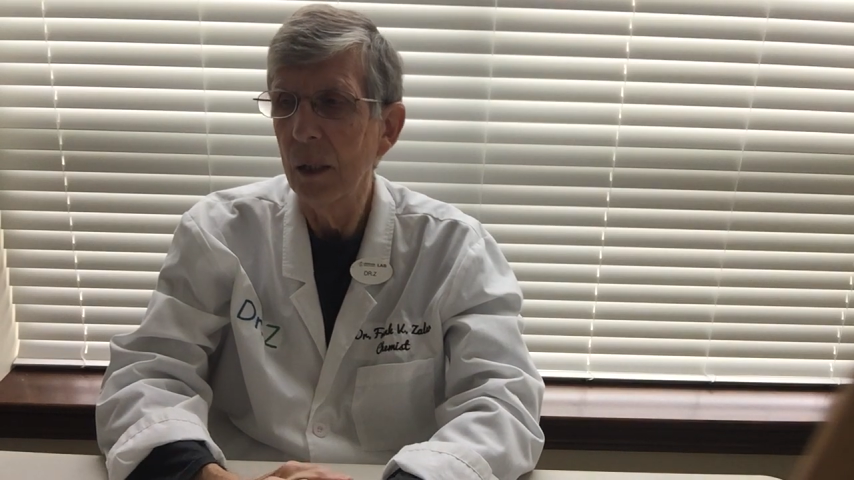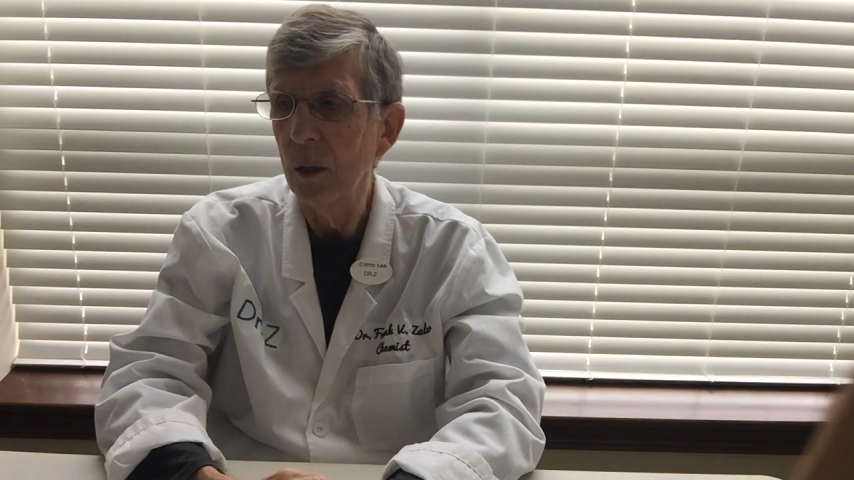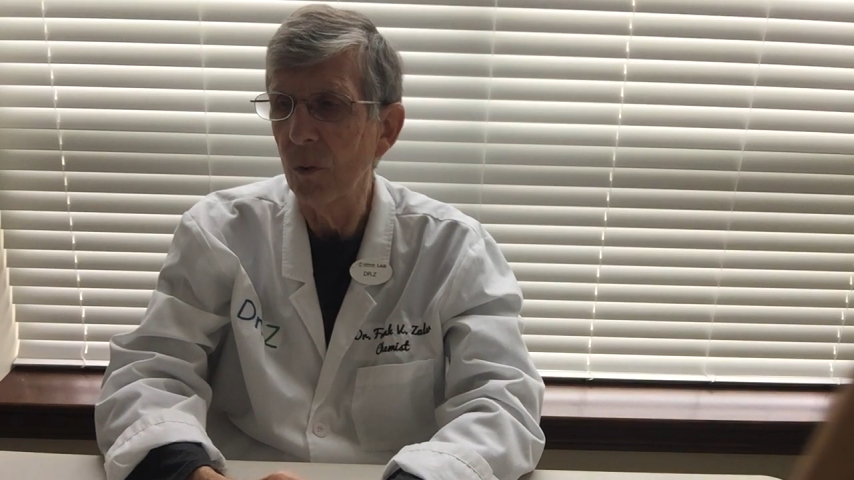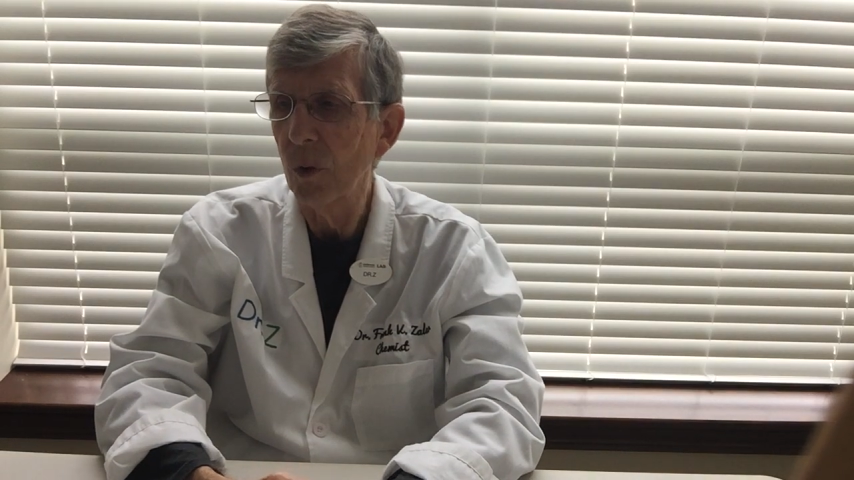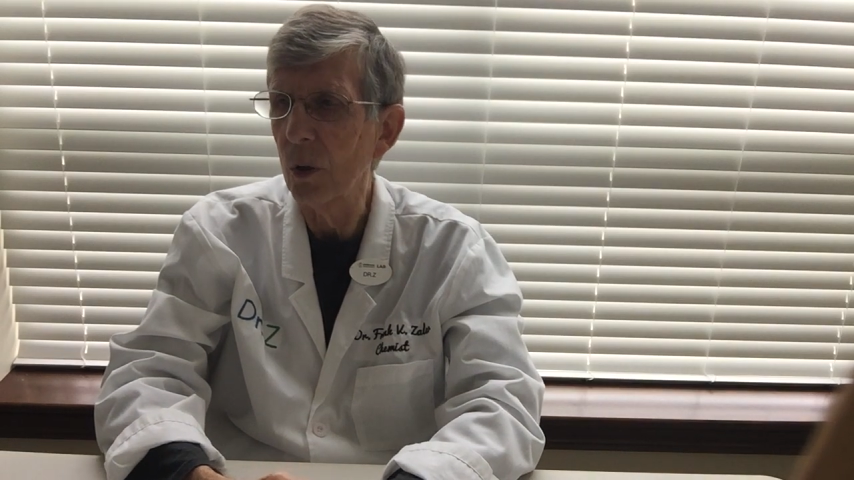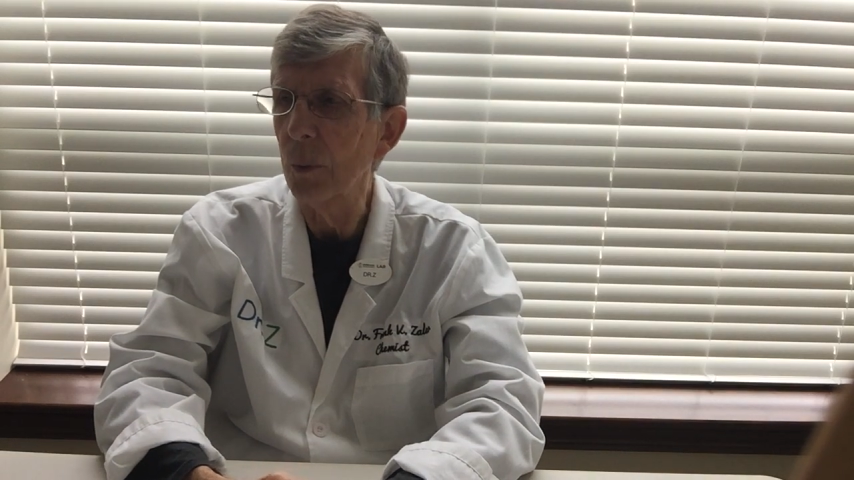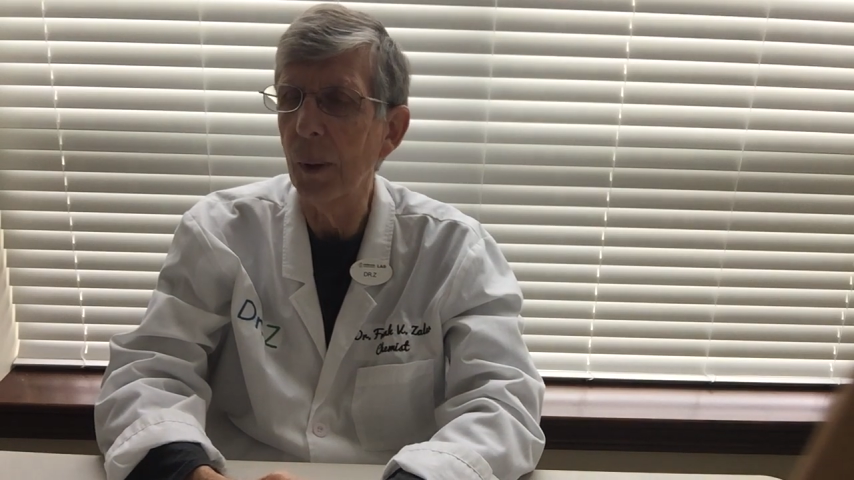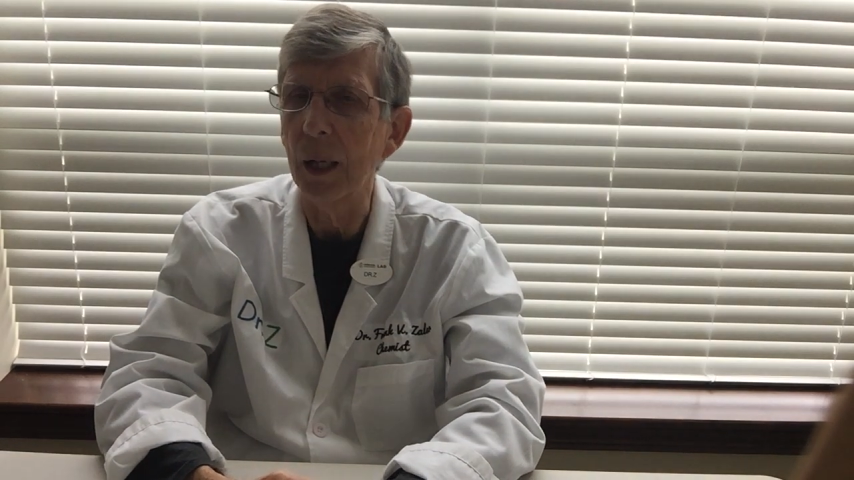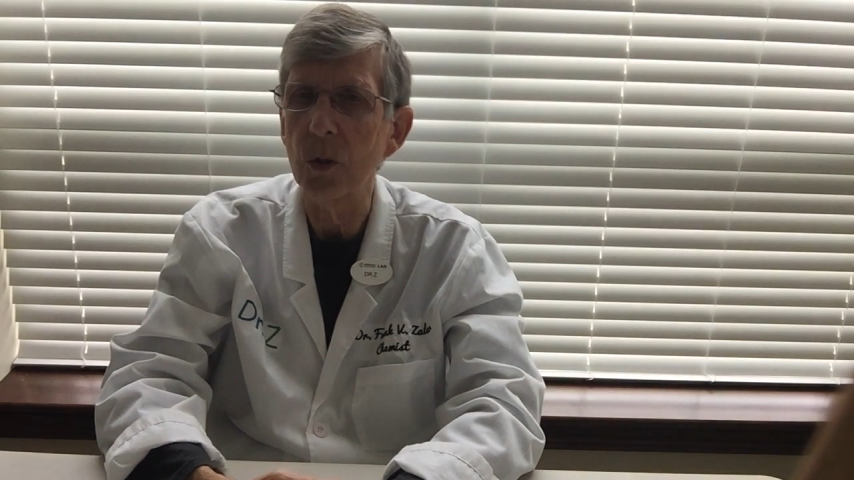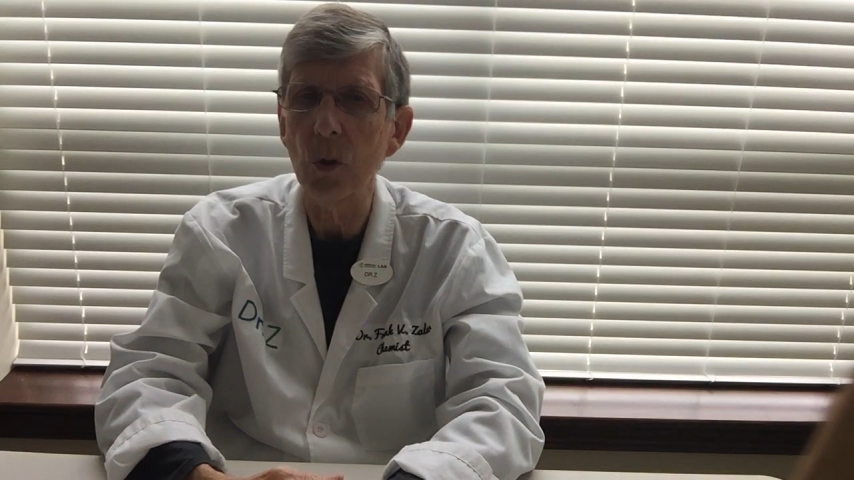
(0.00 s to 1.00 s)
You've heard
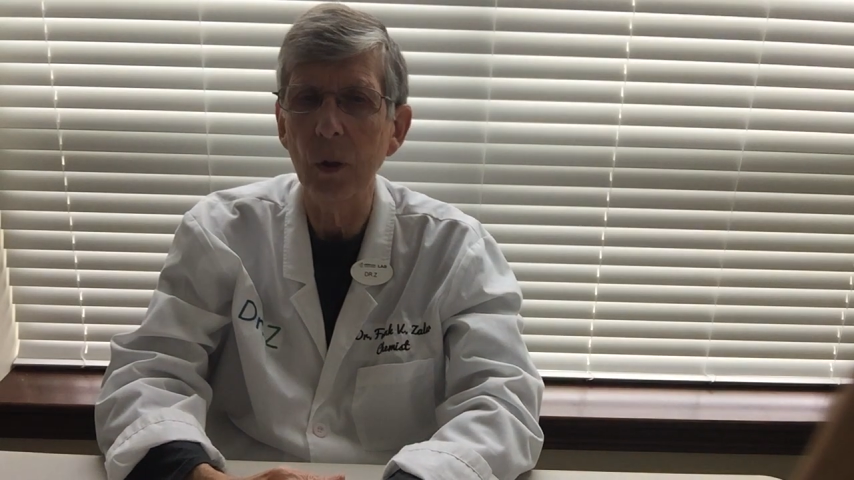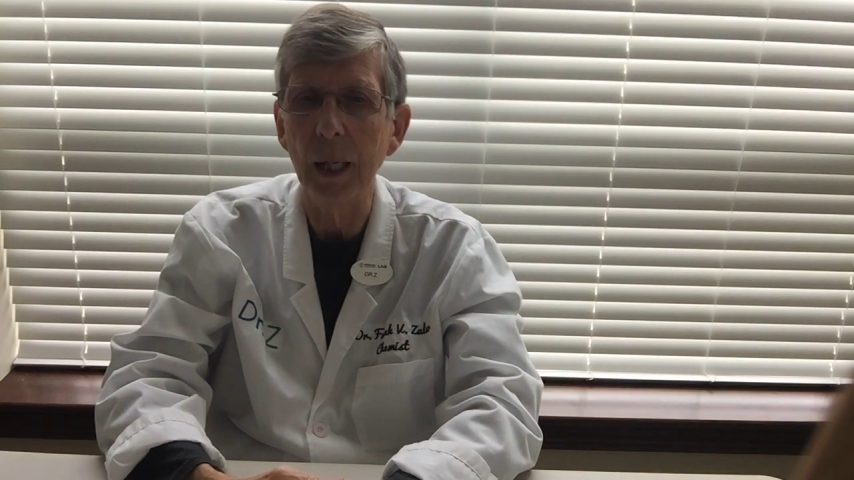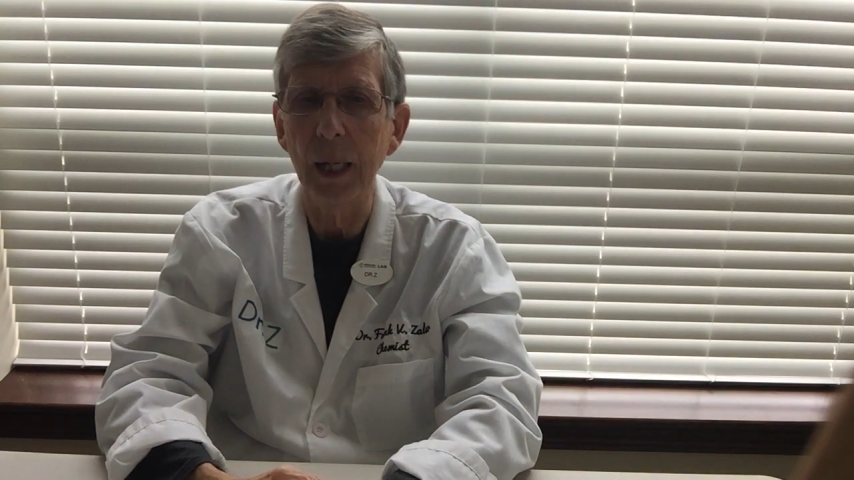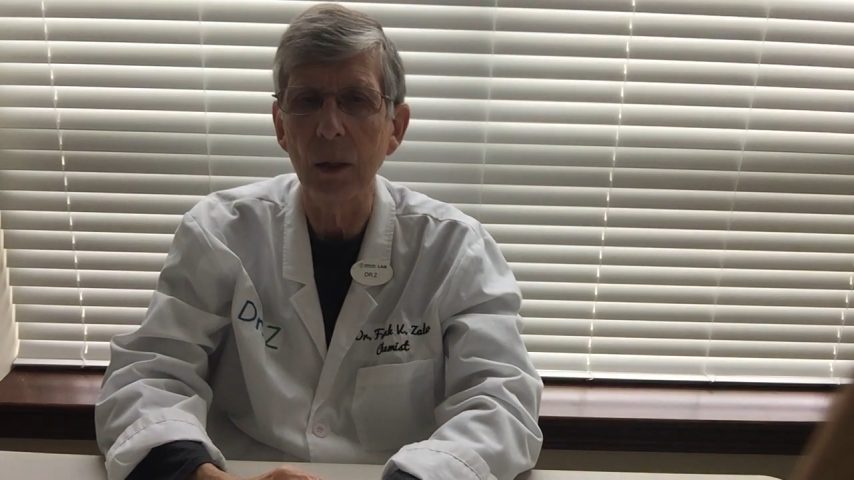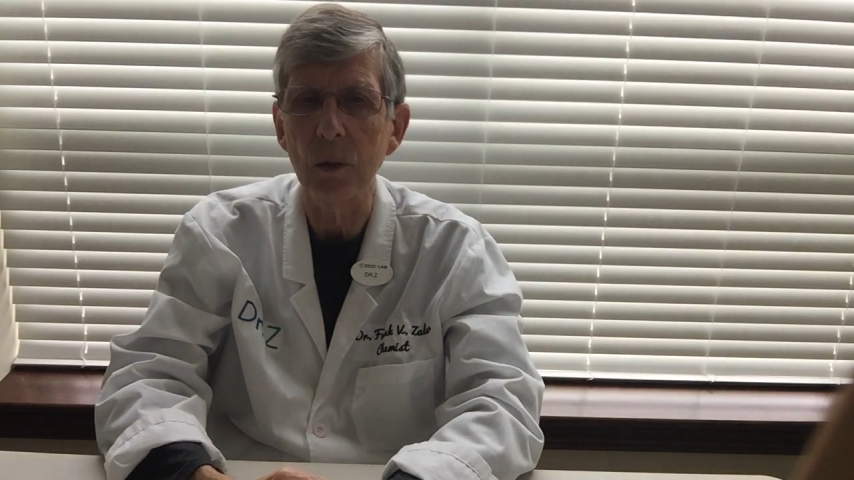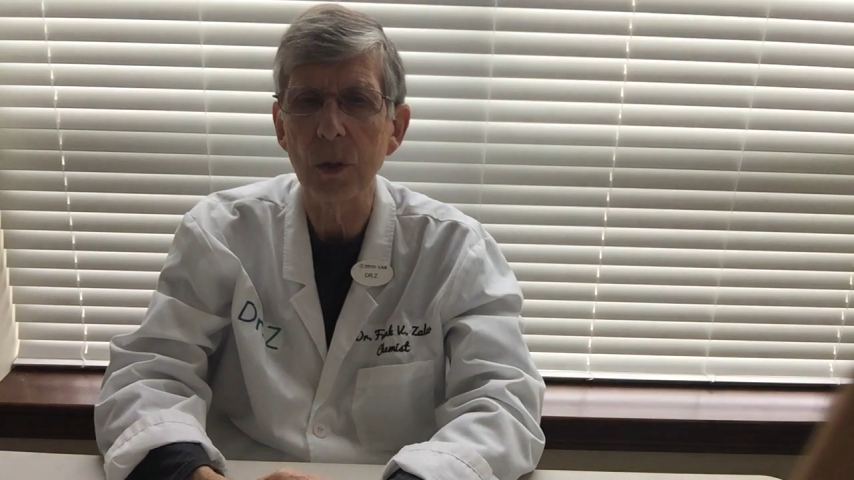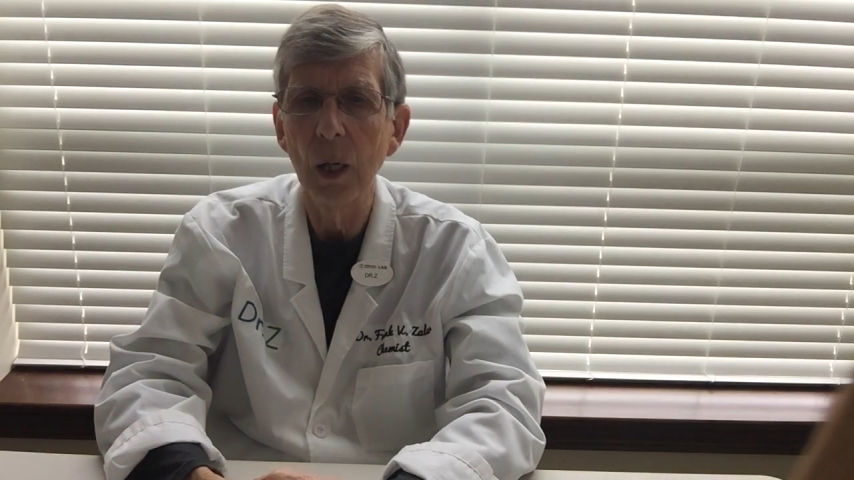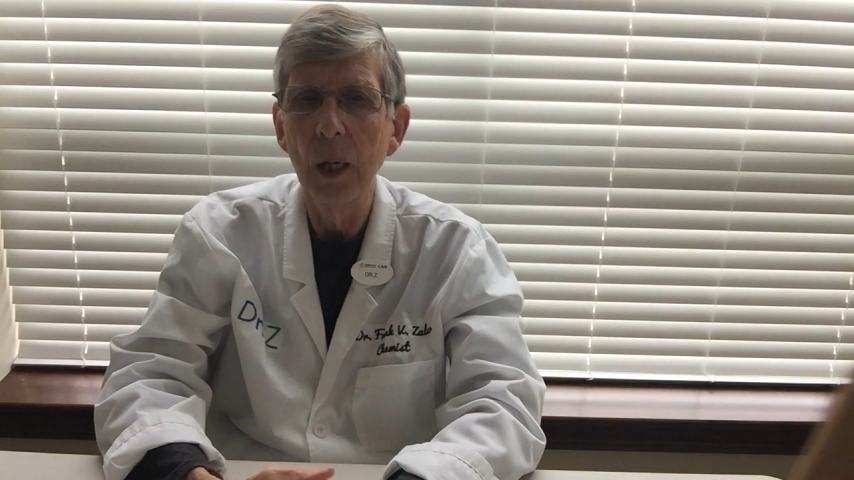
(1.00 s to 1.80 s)
about tornadoes.